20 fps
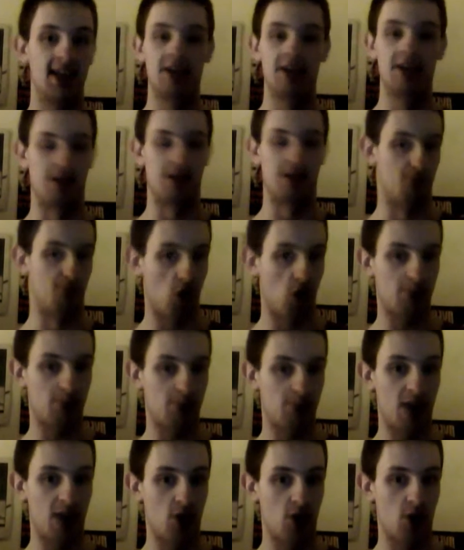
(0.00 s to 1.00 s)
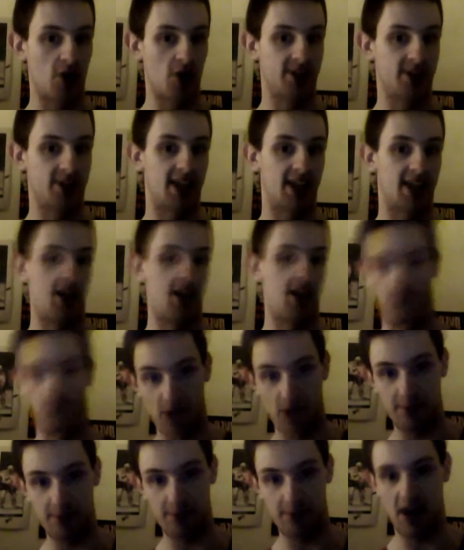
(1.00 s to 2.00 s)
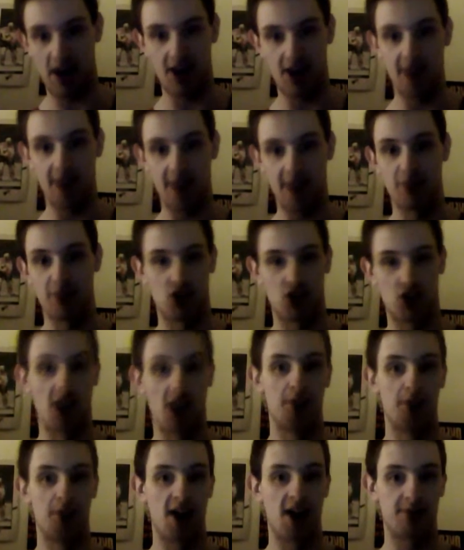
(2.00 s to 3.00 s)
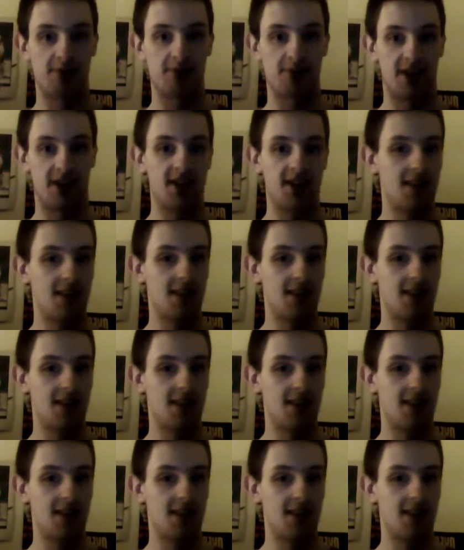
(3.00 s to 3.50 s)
but mark my words, if Rick Perry, Michelle Bachmann,